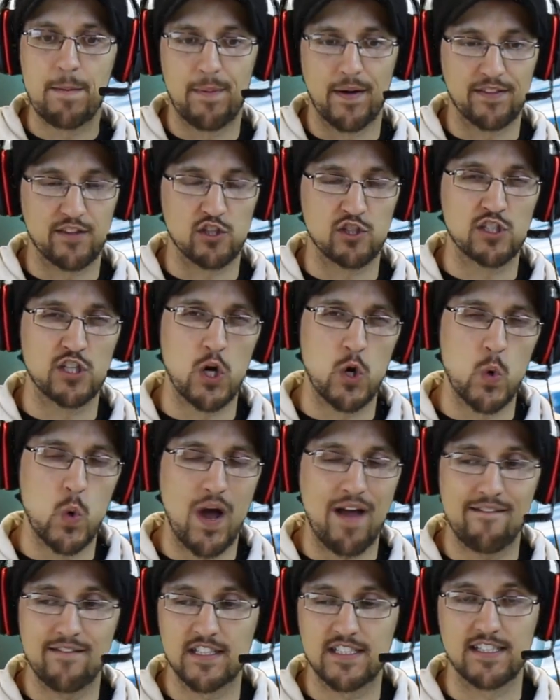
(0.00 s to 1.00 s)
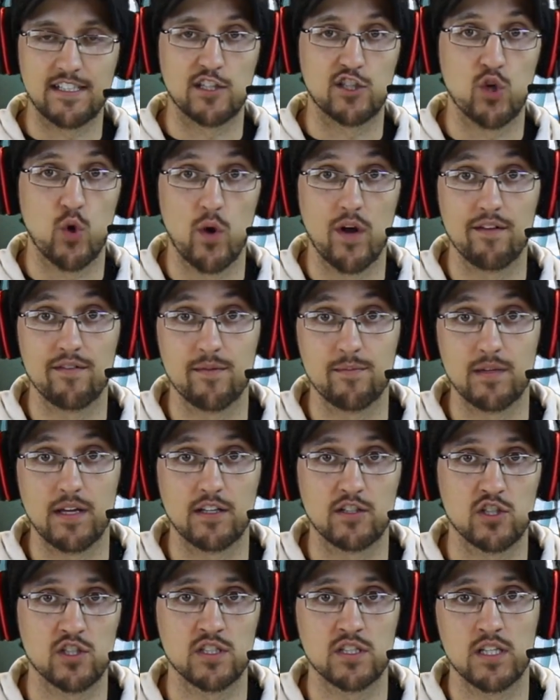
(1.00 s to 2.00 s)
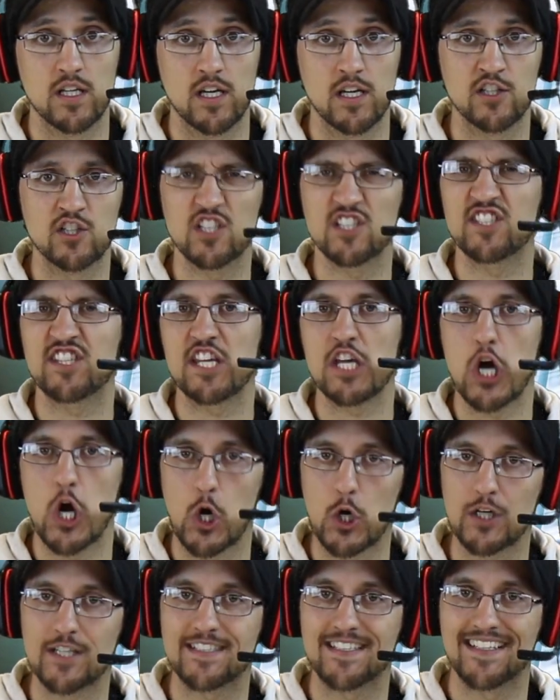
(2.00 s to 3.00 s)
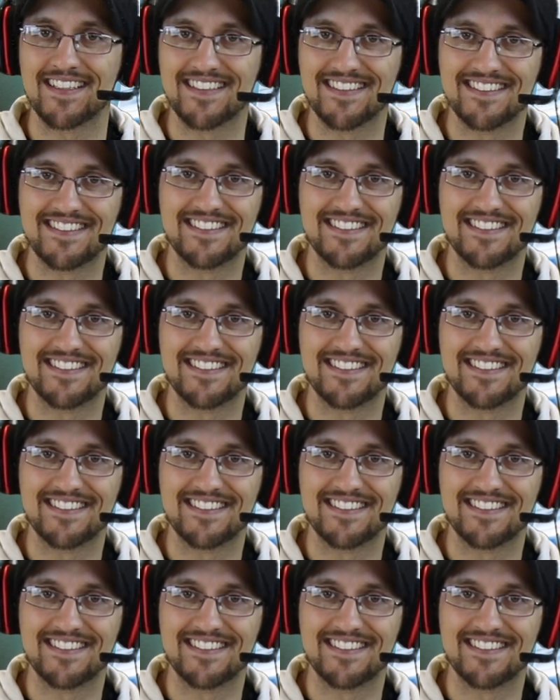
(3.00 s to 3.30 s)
But there's no, I haven't seen a toy of him yet. Just the art.